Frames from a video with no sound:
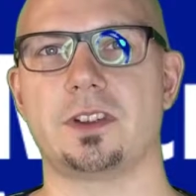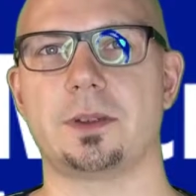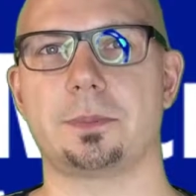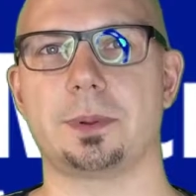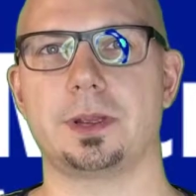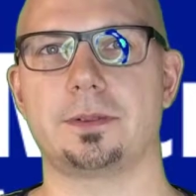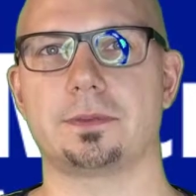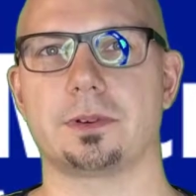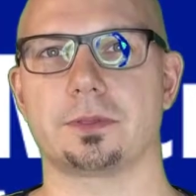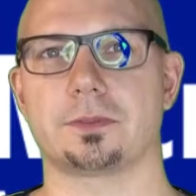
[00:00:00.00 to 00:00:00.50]

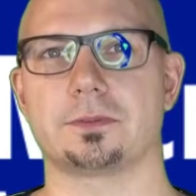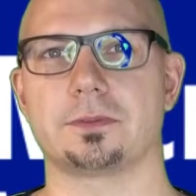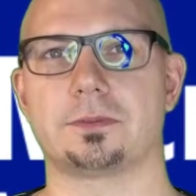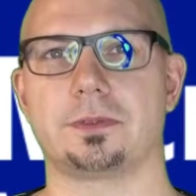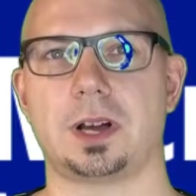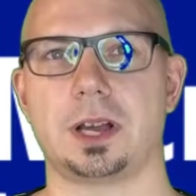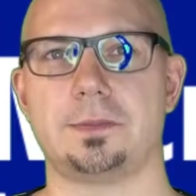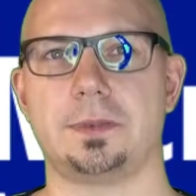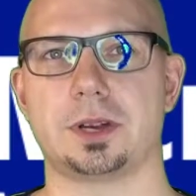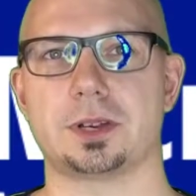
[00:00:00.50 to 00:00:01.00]
MVP for
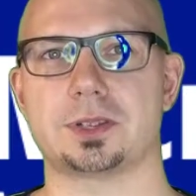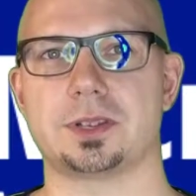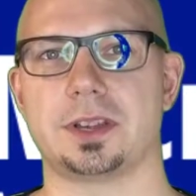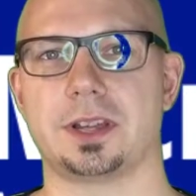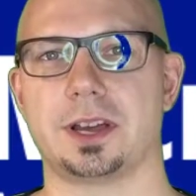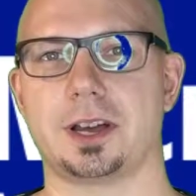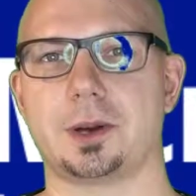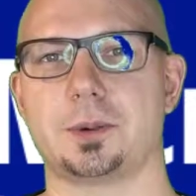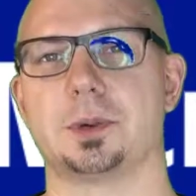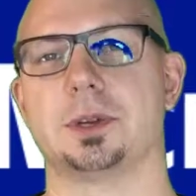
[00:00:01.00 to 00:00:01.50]
5 years
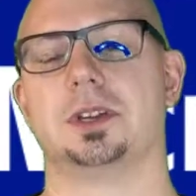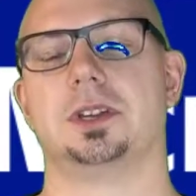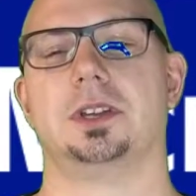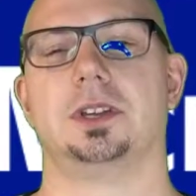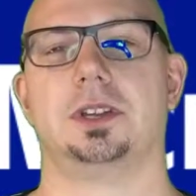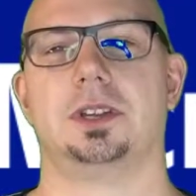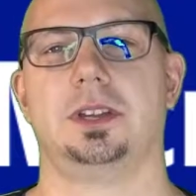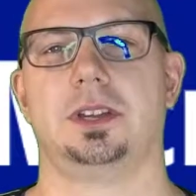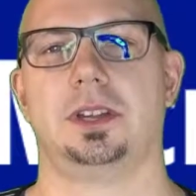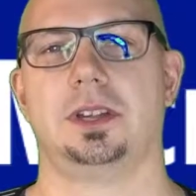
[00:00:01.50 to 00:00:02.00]
now.
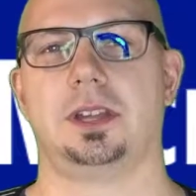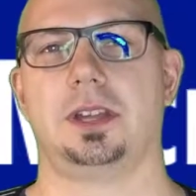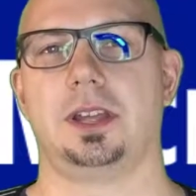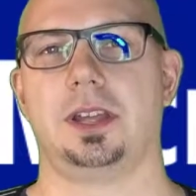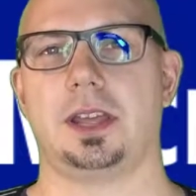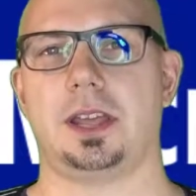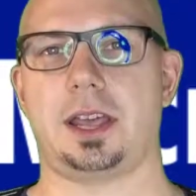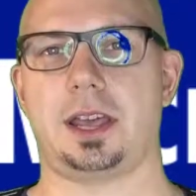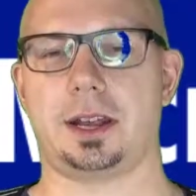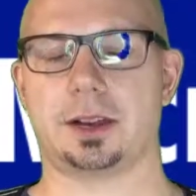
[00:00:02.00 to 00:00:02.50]

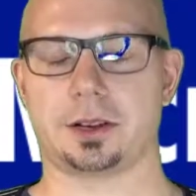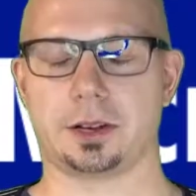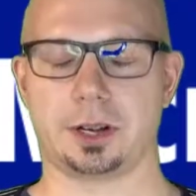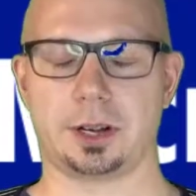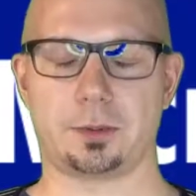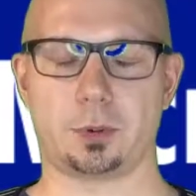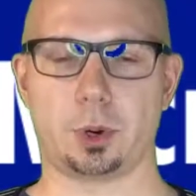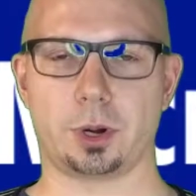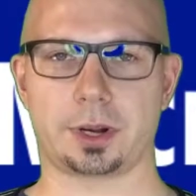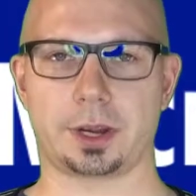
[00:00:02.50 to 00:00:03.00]
And I
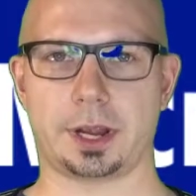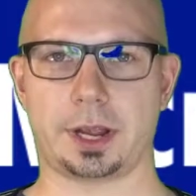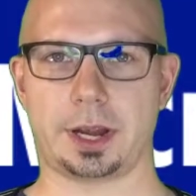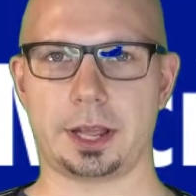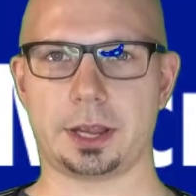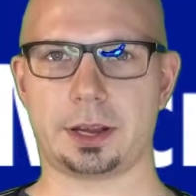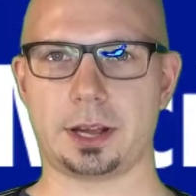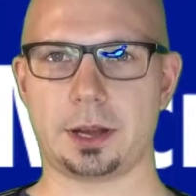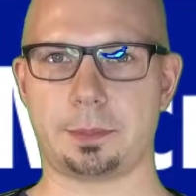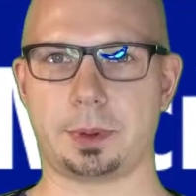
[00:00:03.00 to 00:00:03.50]
currently work at
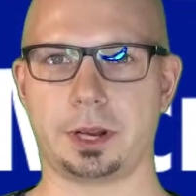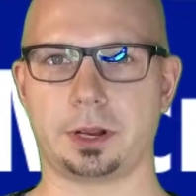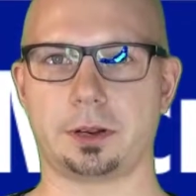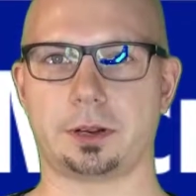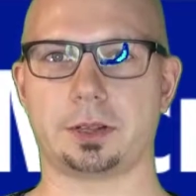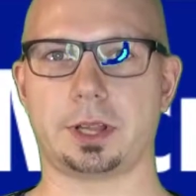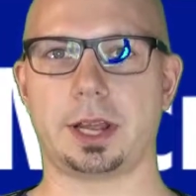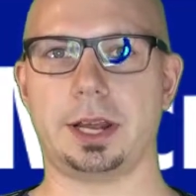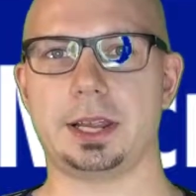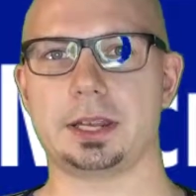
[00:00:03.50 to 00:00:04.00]
a company
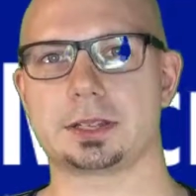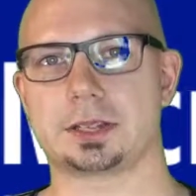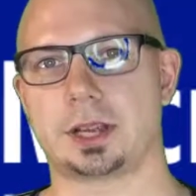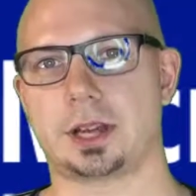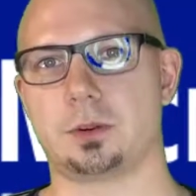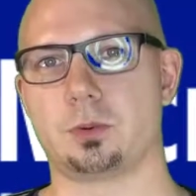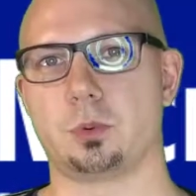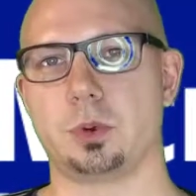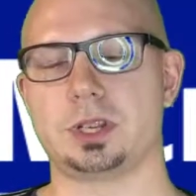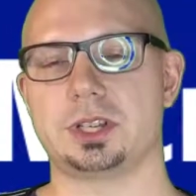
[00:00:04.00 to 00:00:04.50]
called Elisa,
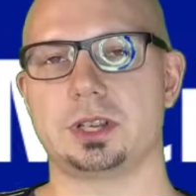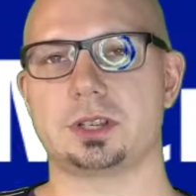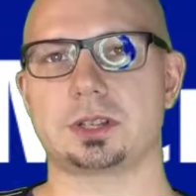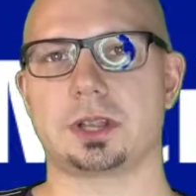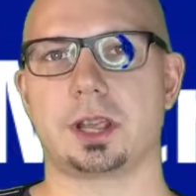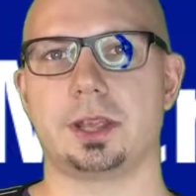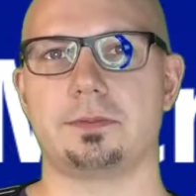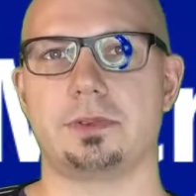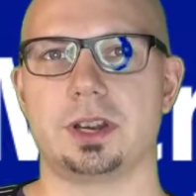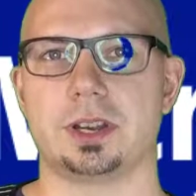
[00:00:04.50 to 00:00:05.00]
which is
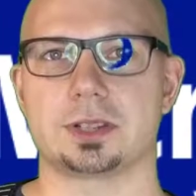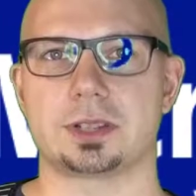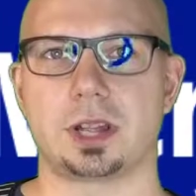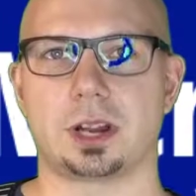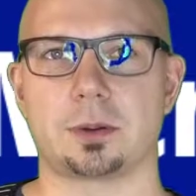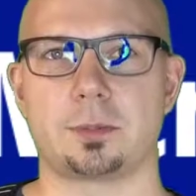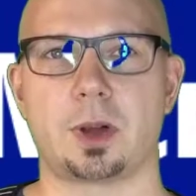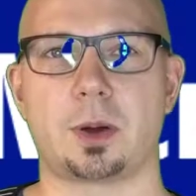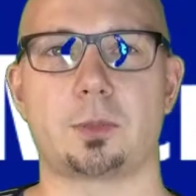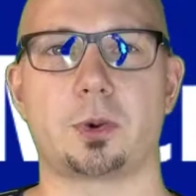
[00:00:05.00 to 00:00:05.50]
a Finnish
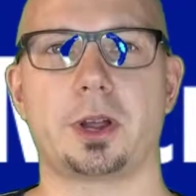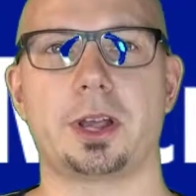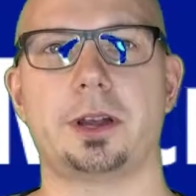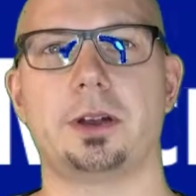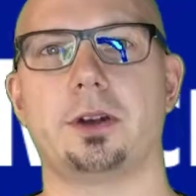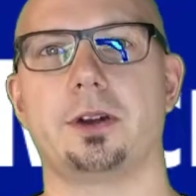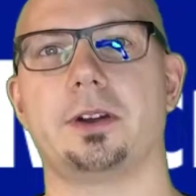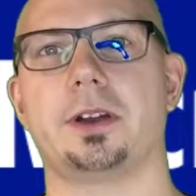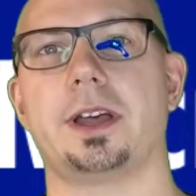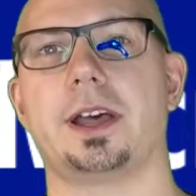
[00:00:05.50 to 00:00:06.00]
telecom
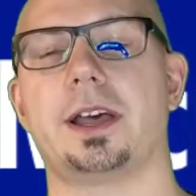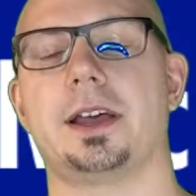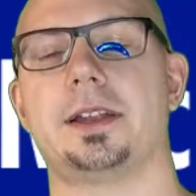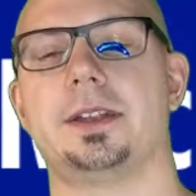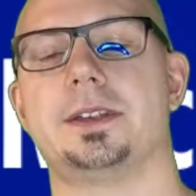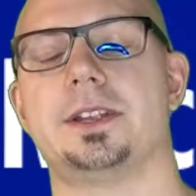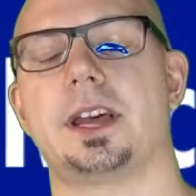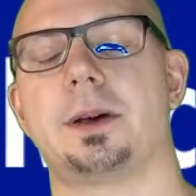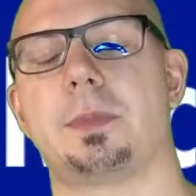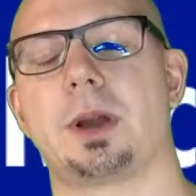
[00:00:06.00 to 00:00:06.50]
operator,
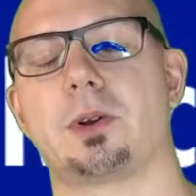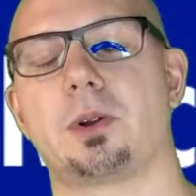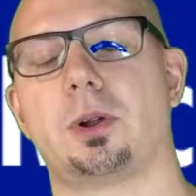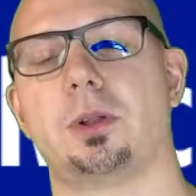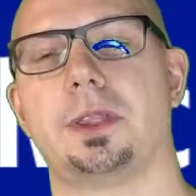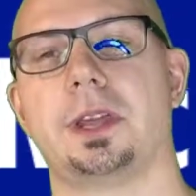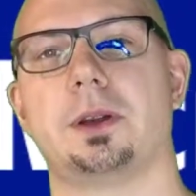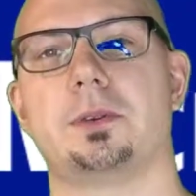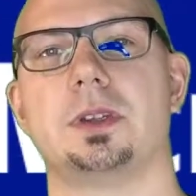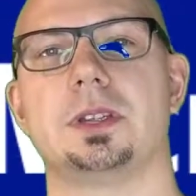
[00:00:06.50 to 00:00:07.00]
and my role
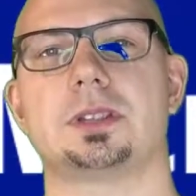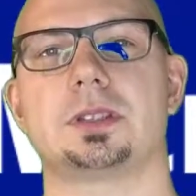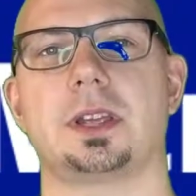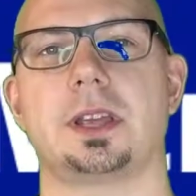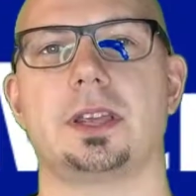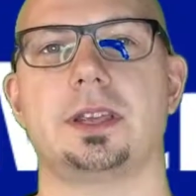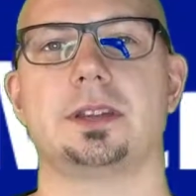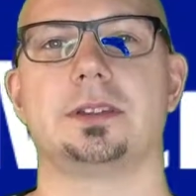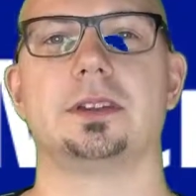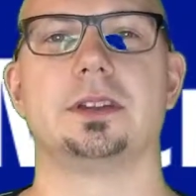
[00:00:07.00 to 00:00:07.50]
there is
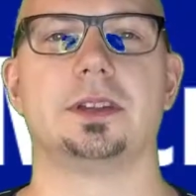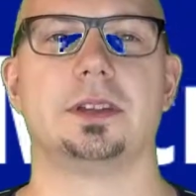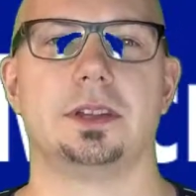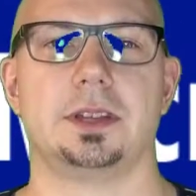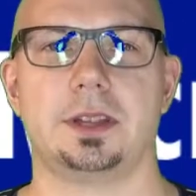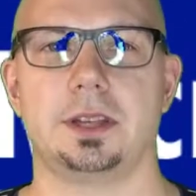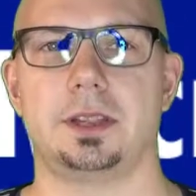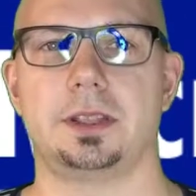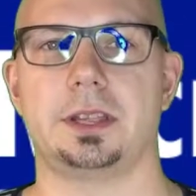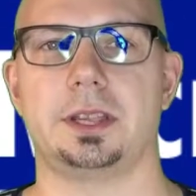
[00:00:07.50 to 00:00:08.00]
the
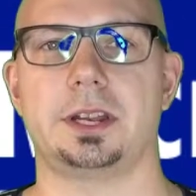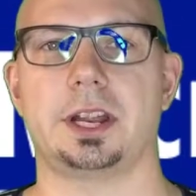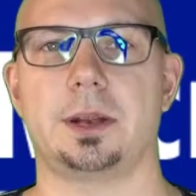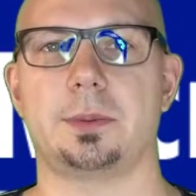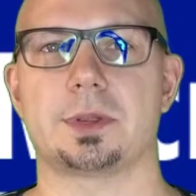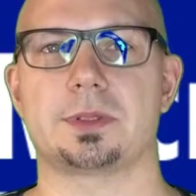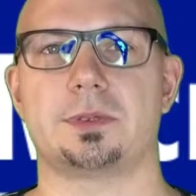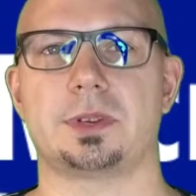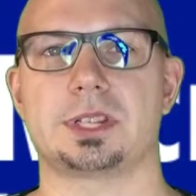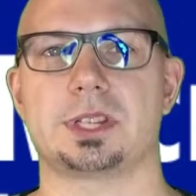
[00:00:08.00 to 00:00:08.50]

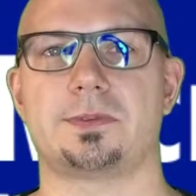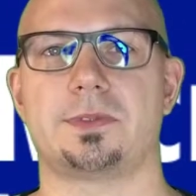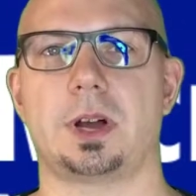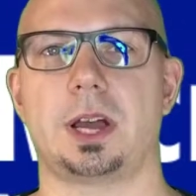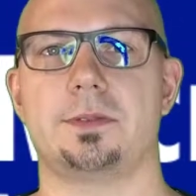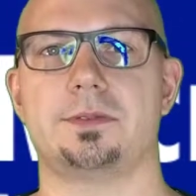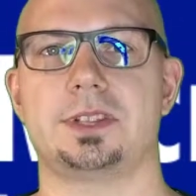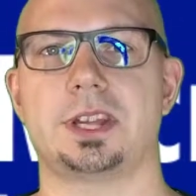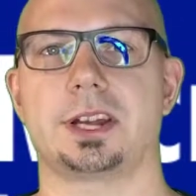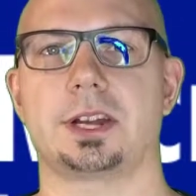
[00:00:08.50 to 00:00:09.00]
Dynamics
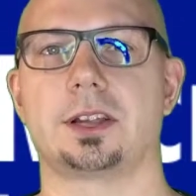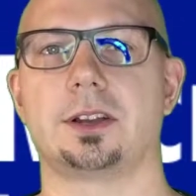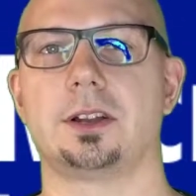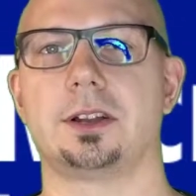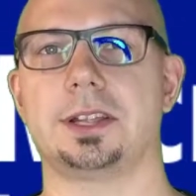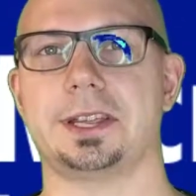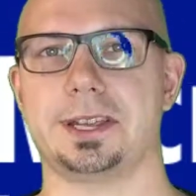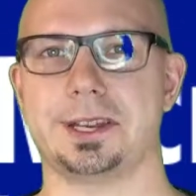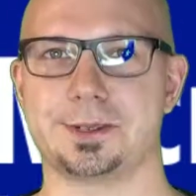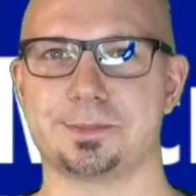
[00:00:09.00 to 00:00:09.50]
365 technical
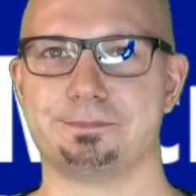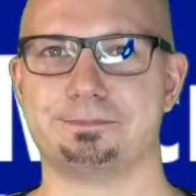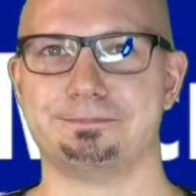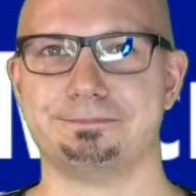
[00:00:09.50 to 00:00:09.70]
lead.